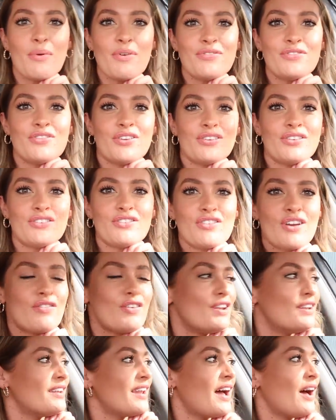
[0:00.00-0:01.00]
we've just
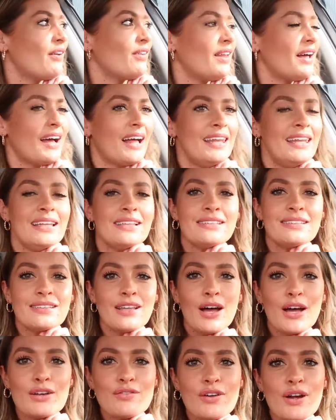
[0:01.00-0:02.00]
driven down like a little
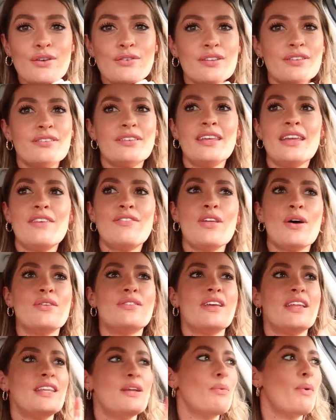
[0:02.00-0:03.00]
side road to see if there
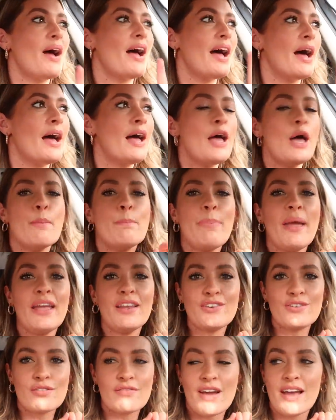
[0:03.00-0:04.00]
was anywhere
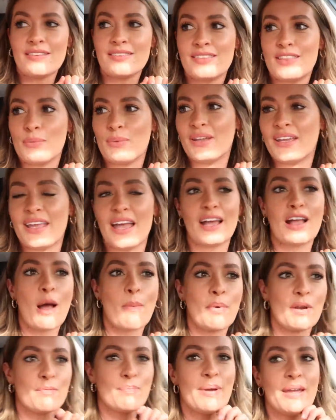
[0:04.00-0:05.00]
picturesque that we could get a
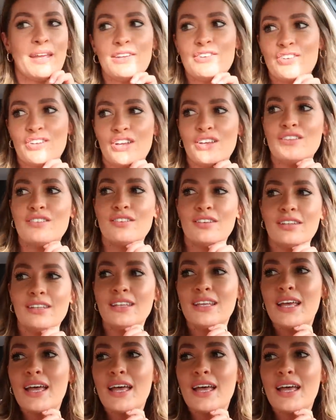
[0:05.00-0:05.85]
couple of pictures.